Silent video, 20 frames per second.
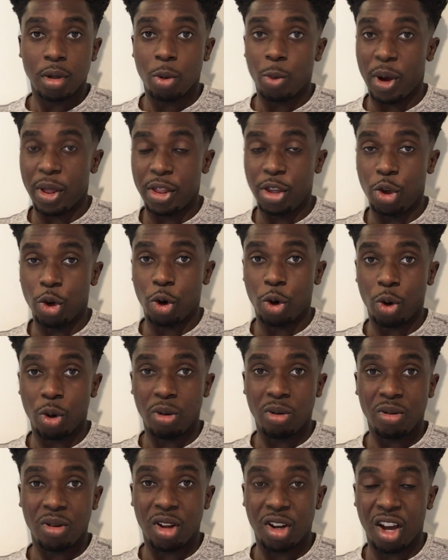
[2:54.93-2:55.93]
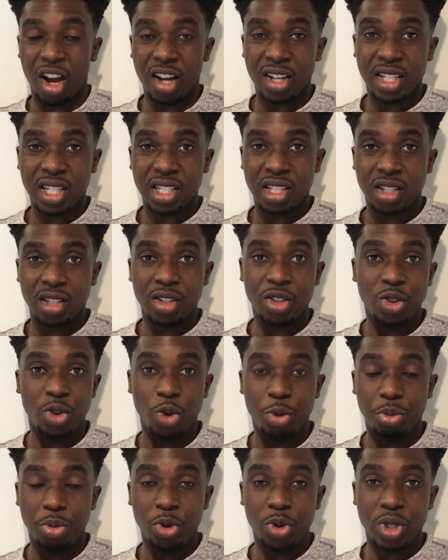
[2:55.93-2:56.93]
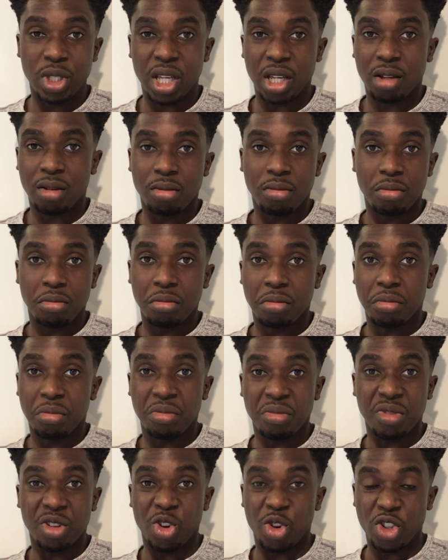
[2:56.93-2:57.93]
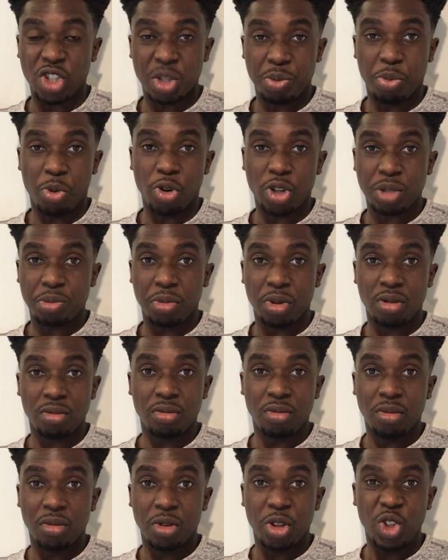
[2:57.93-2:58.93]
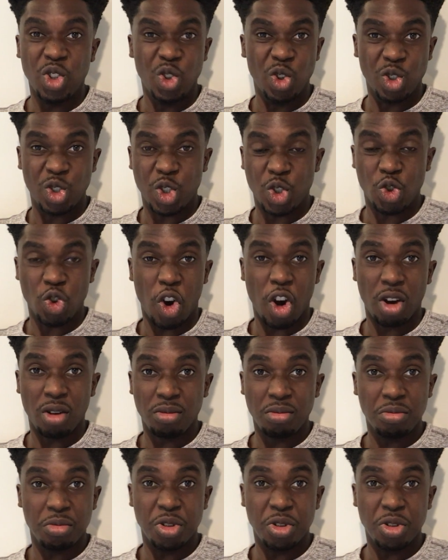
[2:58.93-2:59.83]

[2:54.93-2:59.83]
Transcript: Whether you're an artist, you do music, you're a sportsman, you're strong,